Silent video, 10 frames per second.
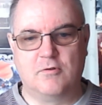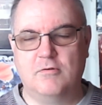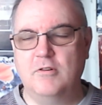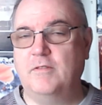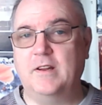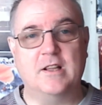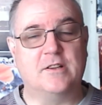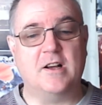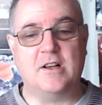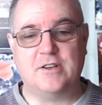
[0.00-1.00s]
Lovely
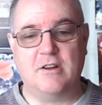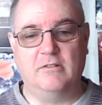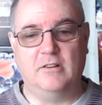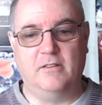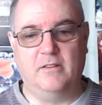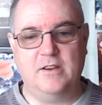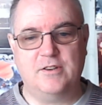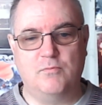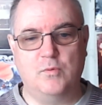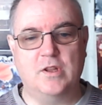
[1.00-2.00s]
guitar solo on
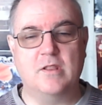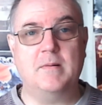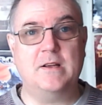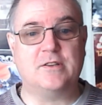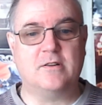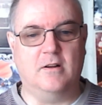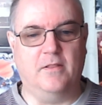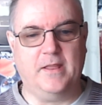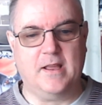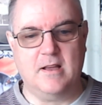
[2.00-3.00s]
this, one of the best
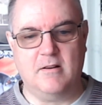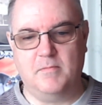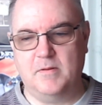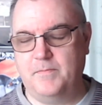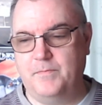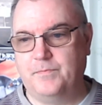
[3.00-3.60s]
on the album.